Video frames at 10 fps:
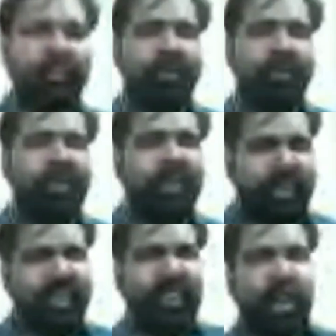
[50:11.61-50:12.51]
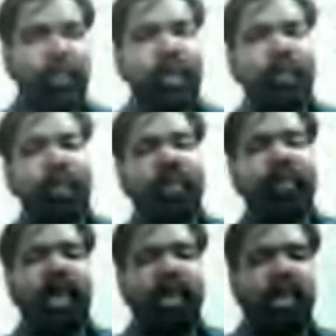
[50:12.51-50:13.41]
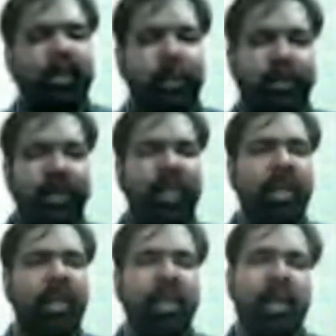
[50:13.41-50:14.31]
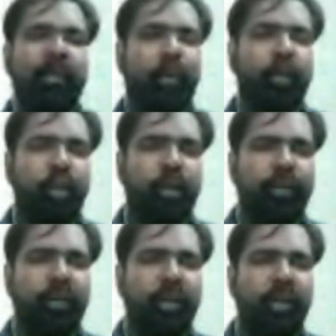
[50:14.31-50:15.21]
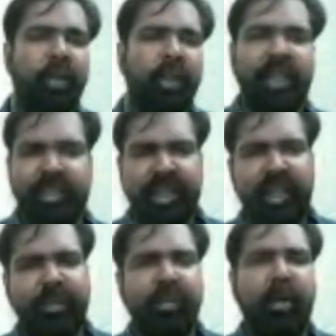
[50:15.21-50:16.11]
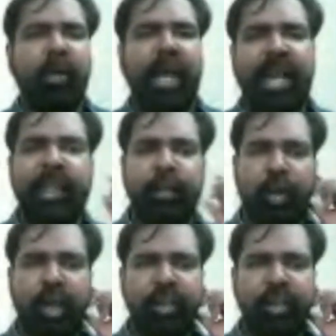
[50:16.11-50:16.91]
This is how your first paragraph should be composed of. Let's say if it's about an introduction,